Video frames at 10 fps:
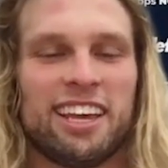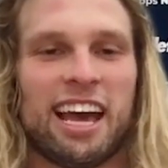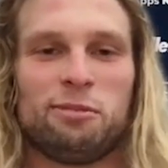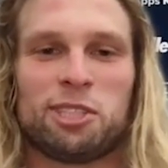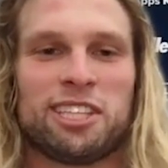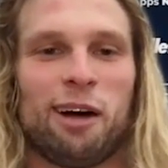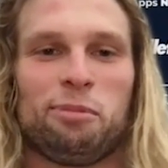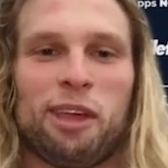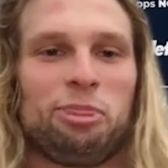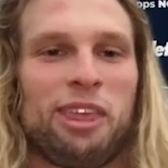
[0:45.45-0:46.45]
Yeah,
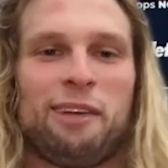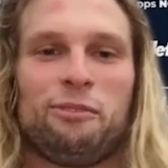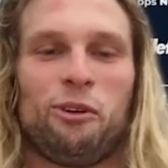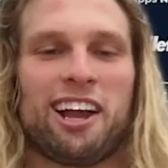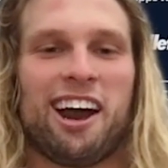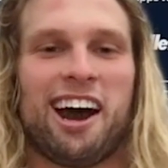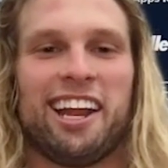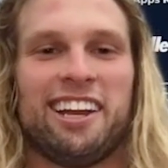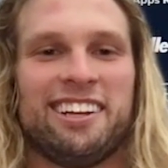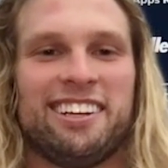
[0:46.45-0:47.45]
I'm thankful I caught
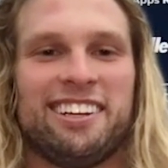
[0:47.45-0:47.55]
it.